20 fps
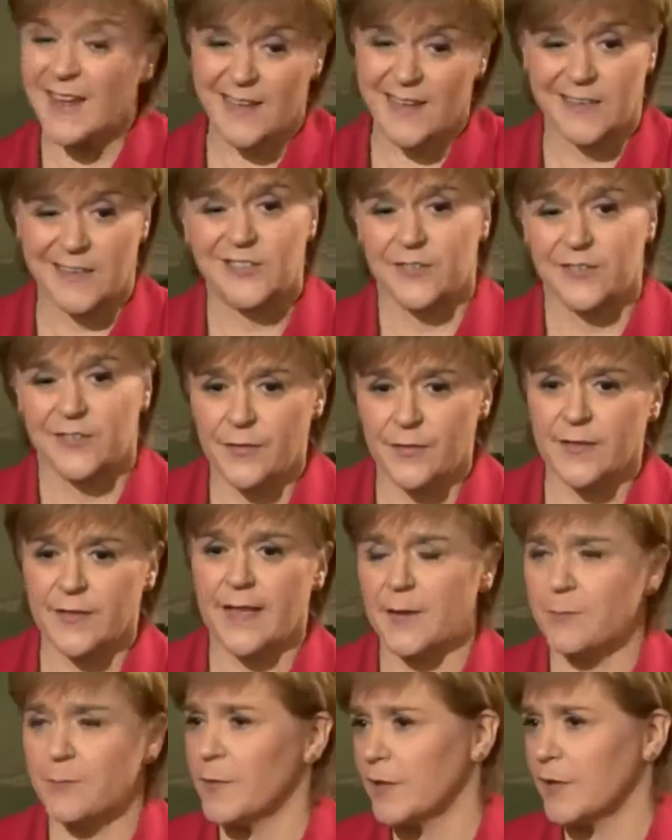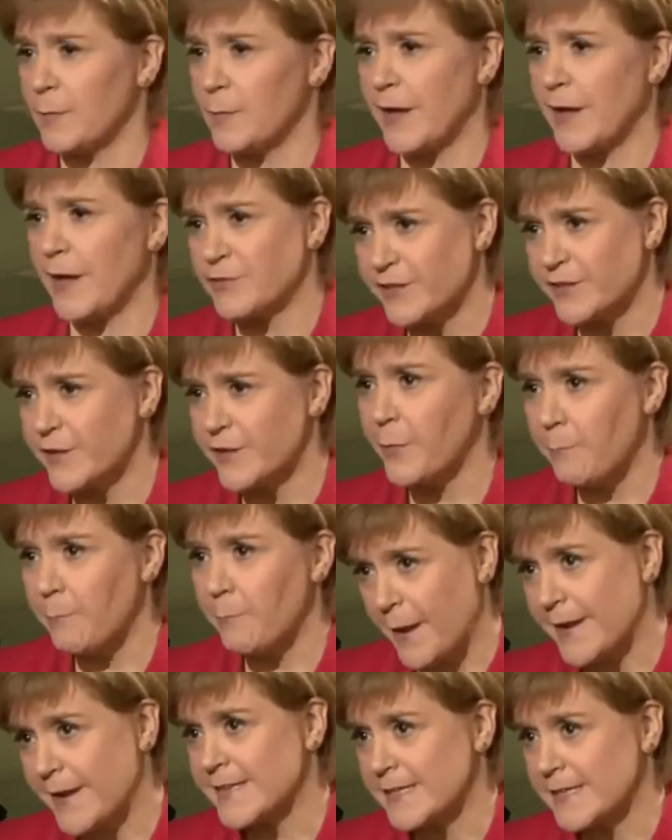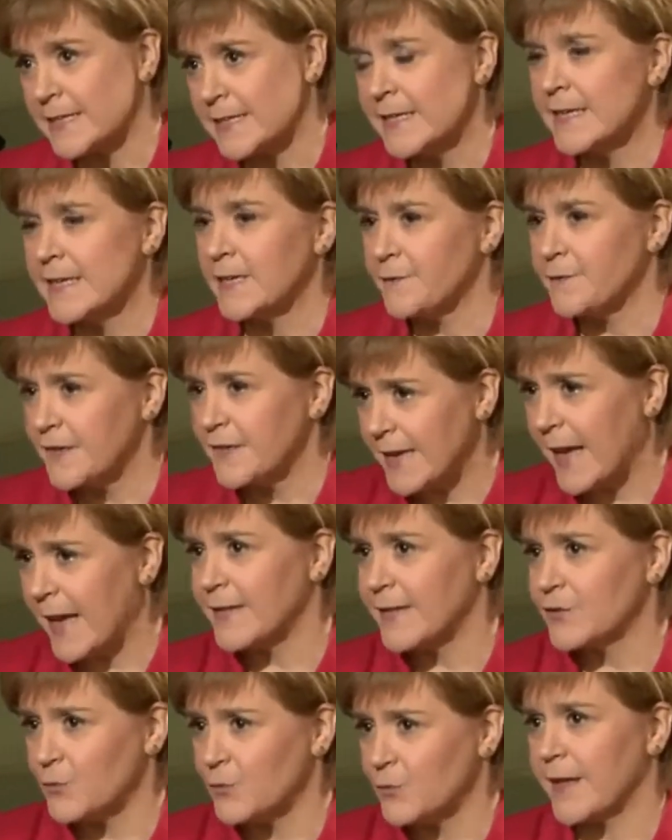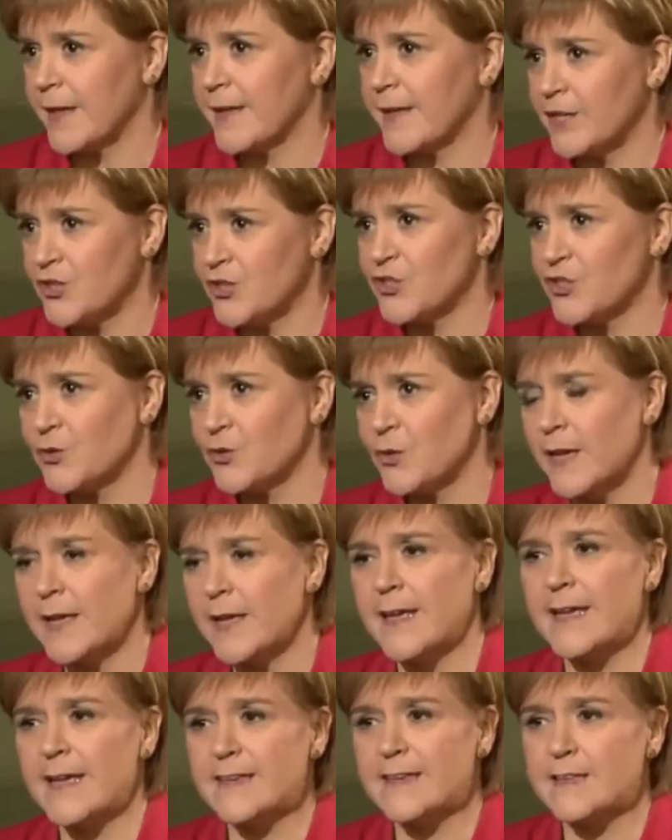and I actually think Ed Miliband would have done better if he'd handled that. that issue